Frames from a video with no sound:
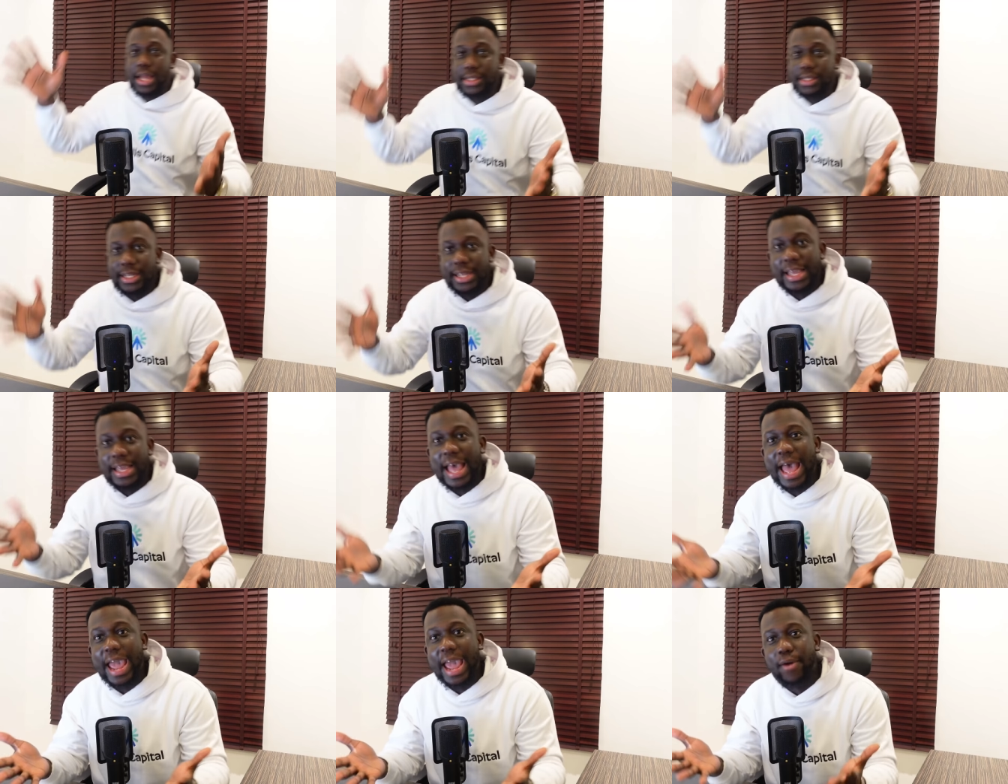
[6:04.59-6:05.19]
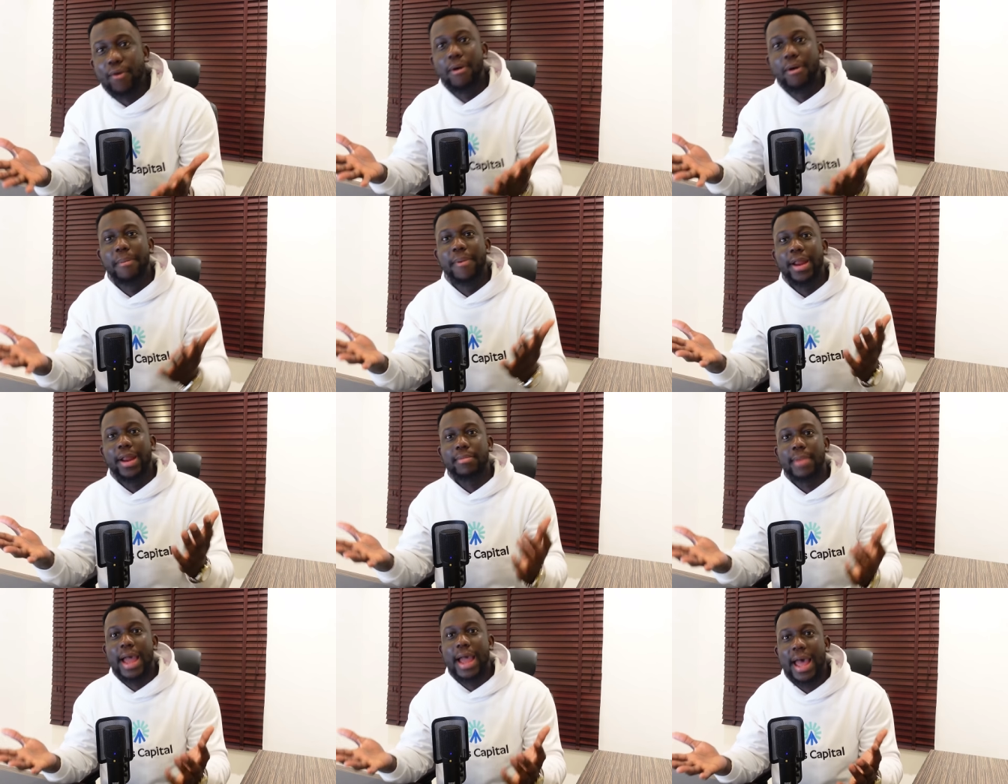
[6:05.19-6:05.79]
I said, guy, he won't
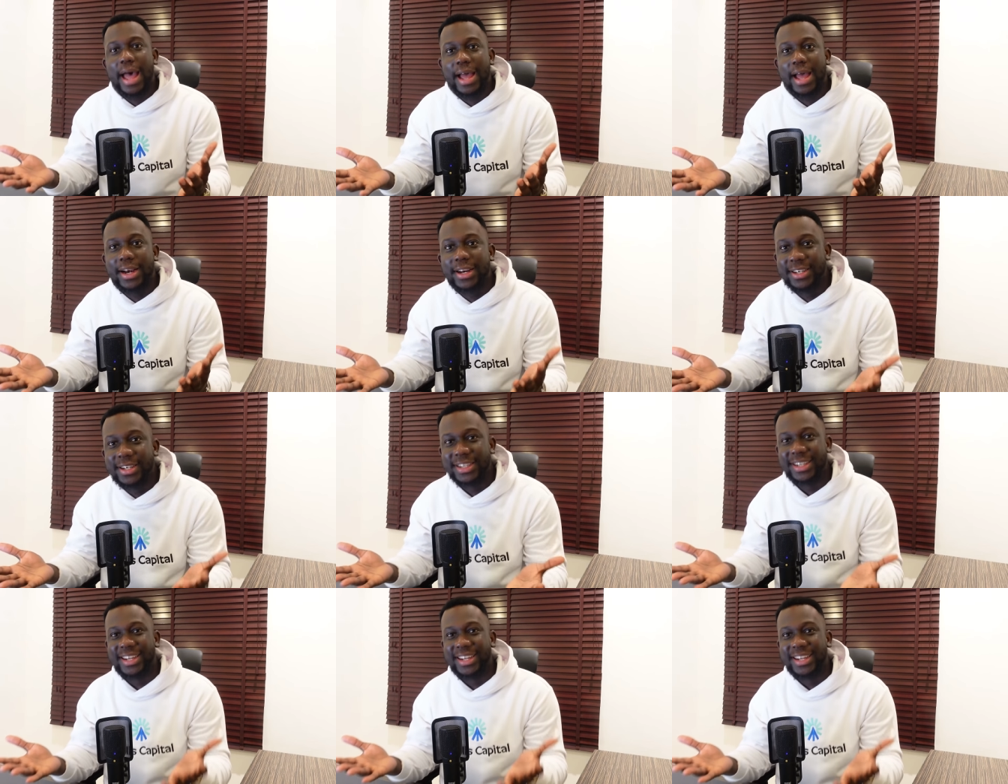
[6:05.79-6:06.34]
break my heart.